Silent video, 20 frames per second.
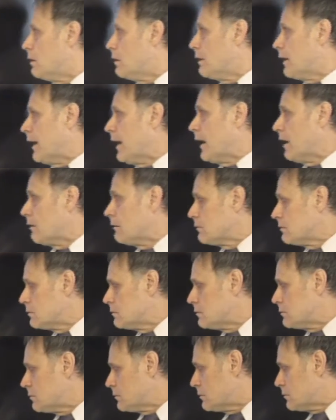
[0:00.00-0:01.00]
Now,
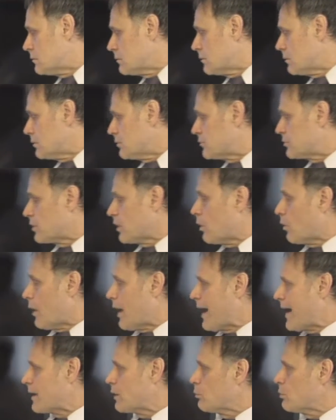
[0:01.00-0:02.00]
so
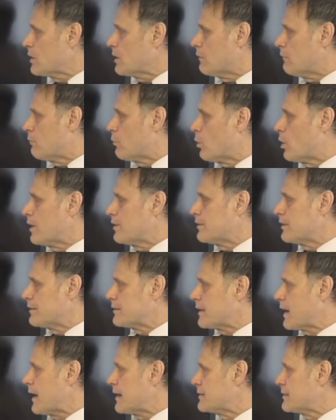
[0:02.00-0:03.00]
how do we avoid the
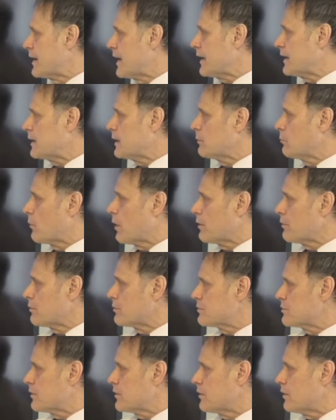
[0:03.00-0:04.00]
titanium, whether
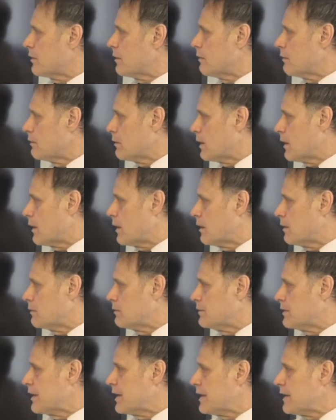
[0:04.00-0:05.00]
it's in the
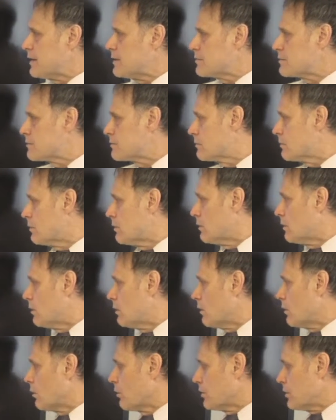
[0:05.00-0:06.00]
knees
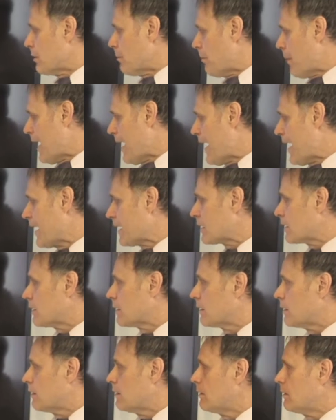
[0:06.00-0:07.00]
or in the back?
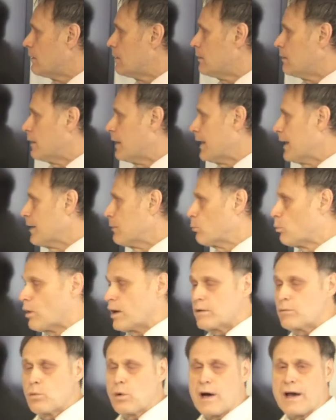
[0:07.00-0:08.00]
And
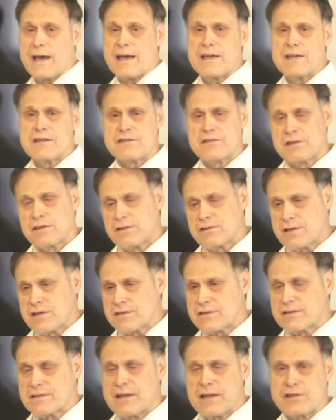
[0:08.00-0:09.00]
one way is to
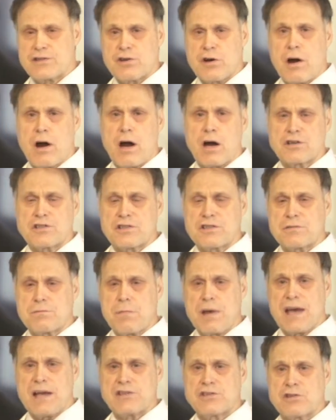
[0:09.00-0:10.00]
just get your arches
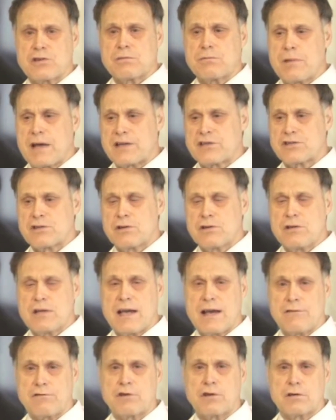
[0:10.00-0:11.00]
measured, make sure you
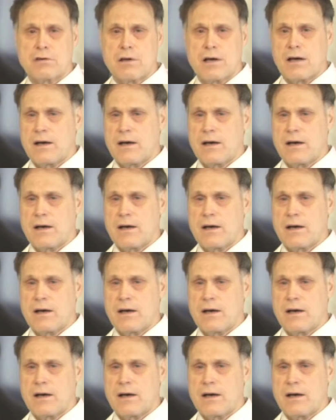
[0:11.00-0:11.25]
have